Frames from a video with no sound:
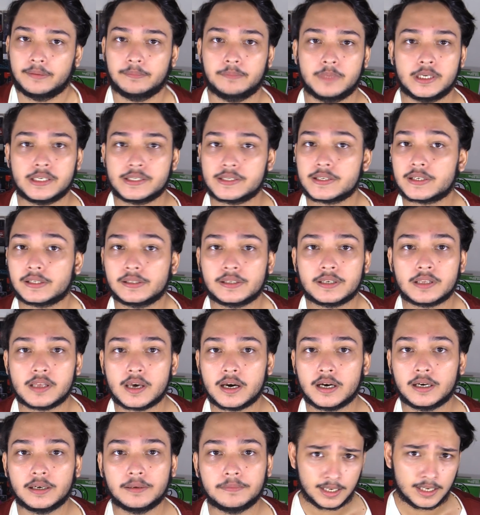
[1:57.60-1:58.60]
basically
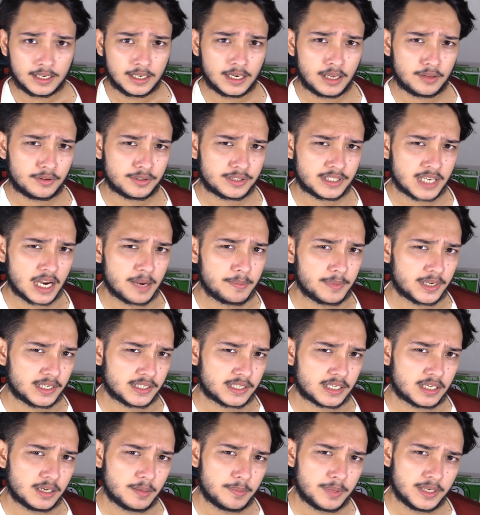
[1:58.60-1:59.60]
that. Now the timing
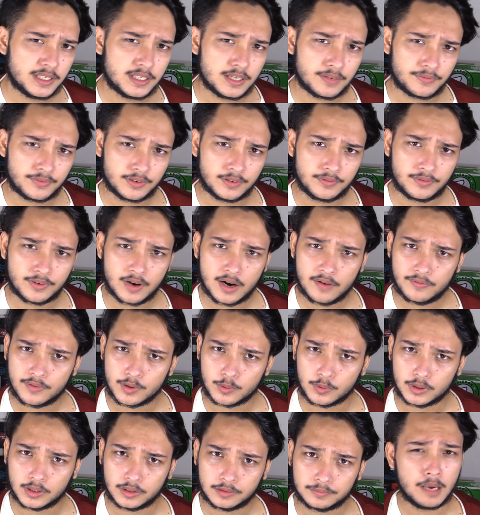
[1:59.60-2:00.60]
is going to be different for
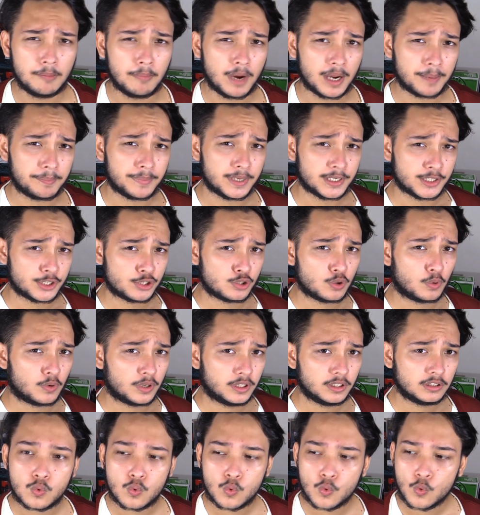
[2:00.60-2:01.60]
everyone. It might be
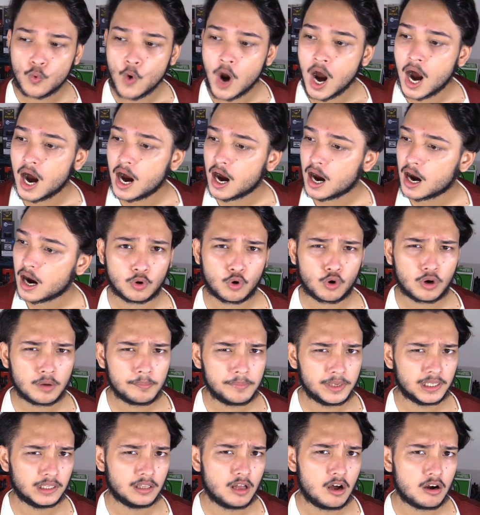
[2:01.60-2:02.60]
short or a
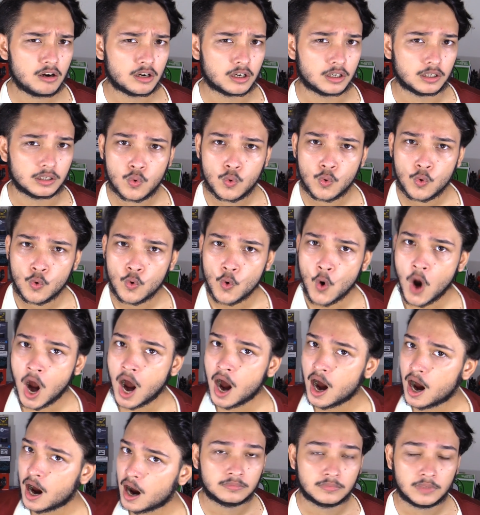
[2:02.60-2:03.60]
bit longer.
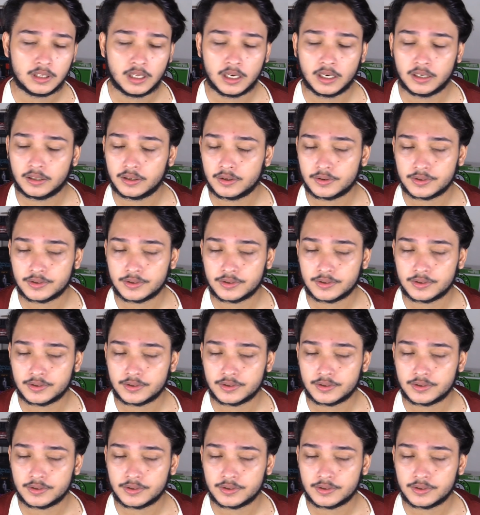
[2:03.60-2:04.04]
Yeah, I know